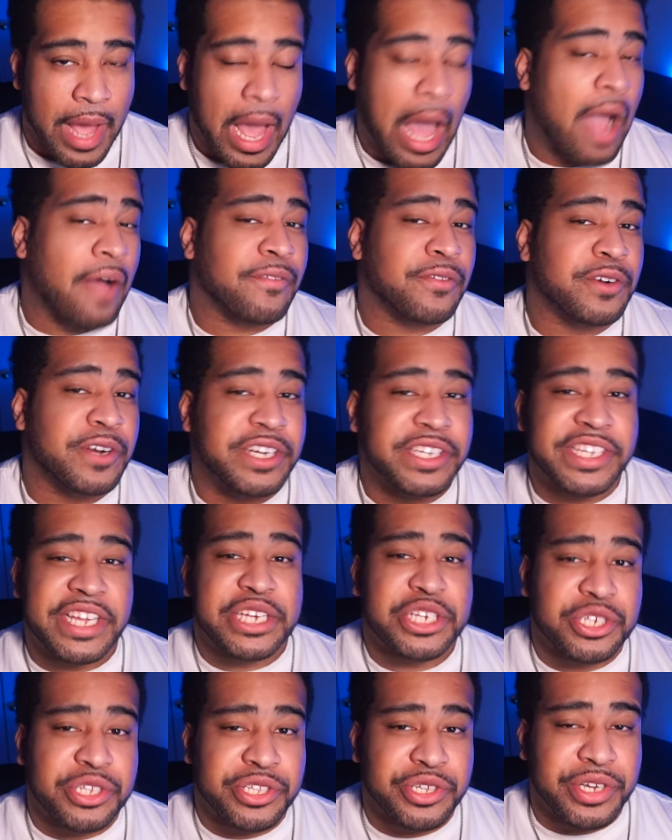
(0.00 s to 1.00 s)
However,
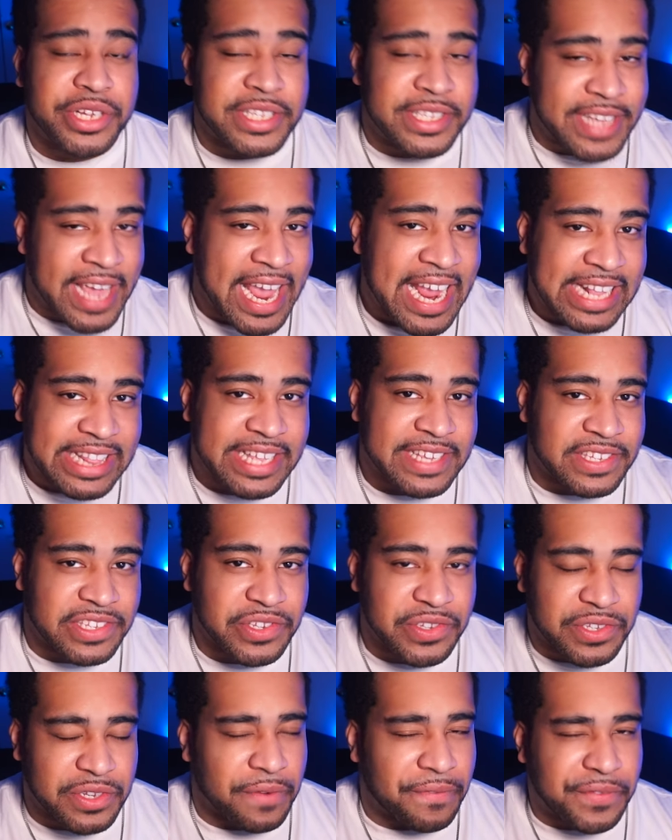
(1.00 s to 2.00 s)
additionally, you can take this and
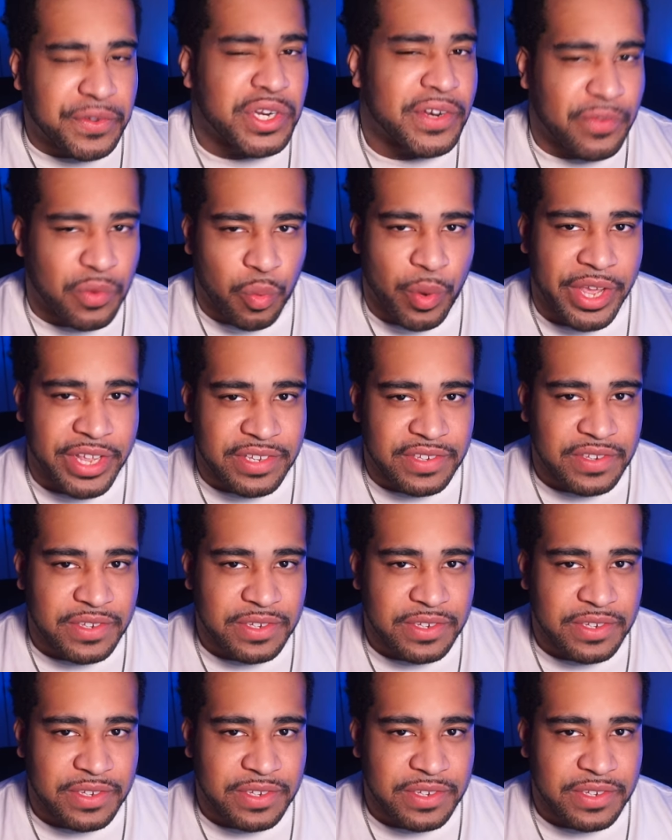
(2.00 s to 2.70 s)
use it a few different ways.